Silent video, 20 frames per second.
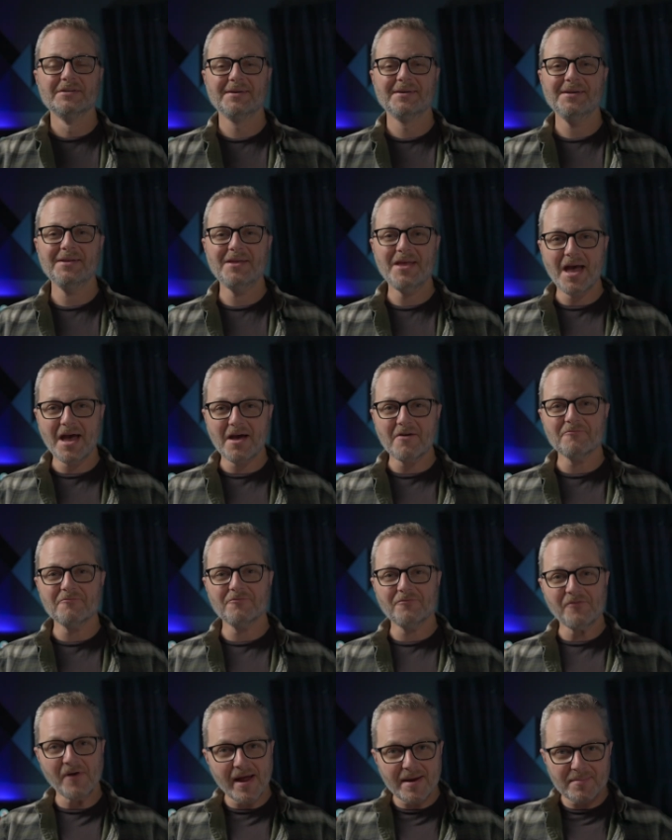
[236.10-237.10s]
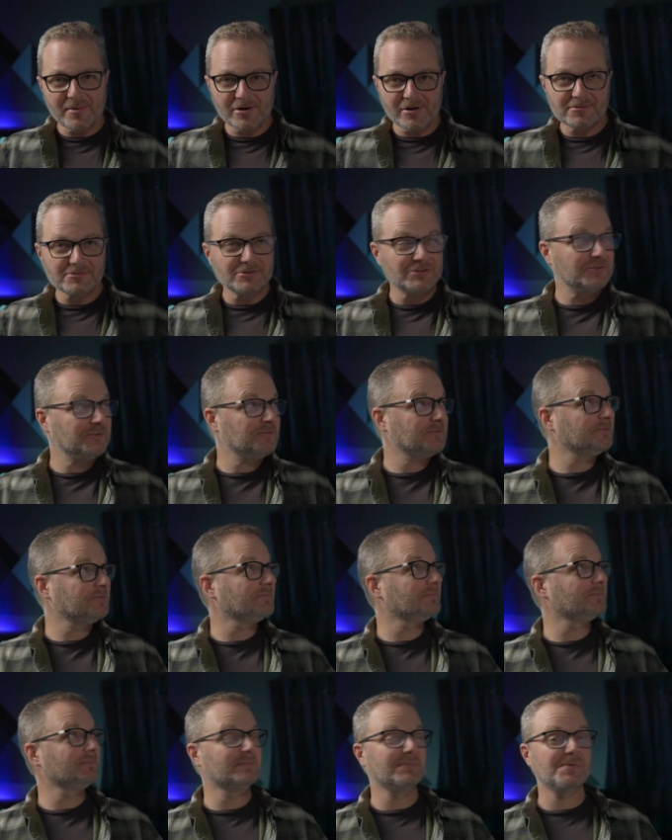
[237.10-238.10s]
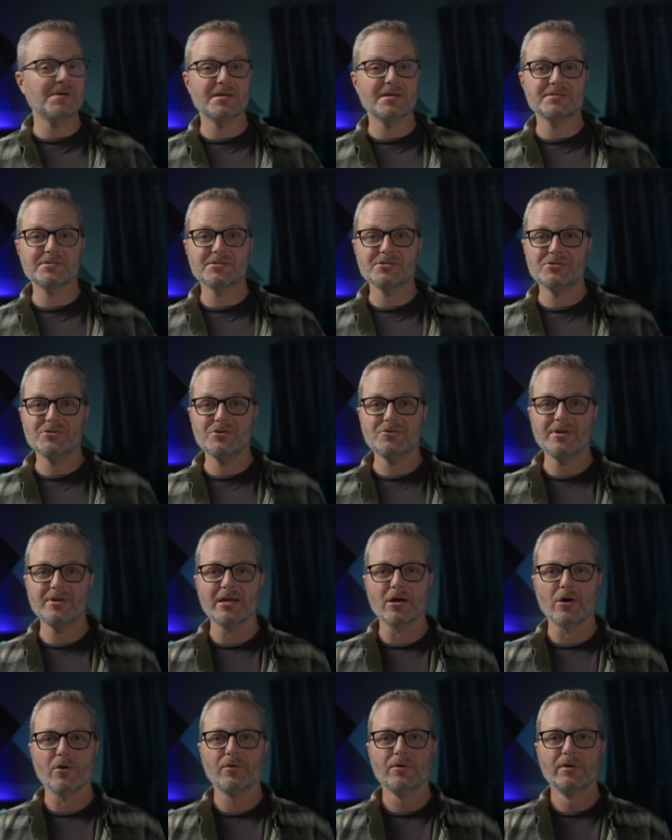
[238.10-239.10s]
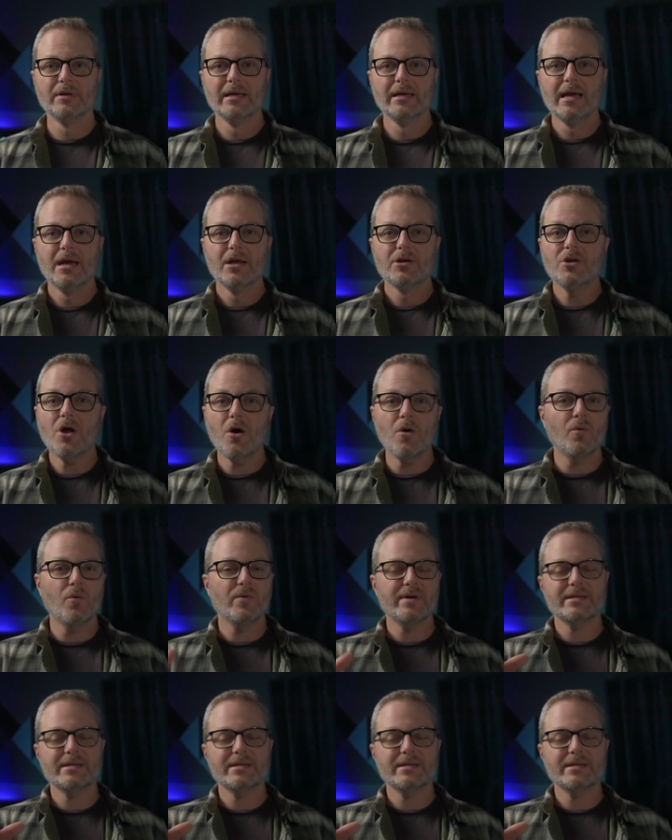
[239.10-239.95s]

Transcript: yeah, fiber to the studio. No, it's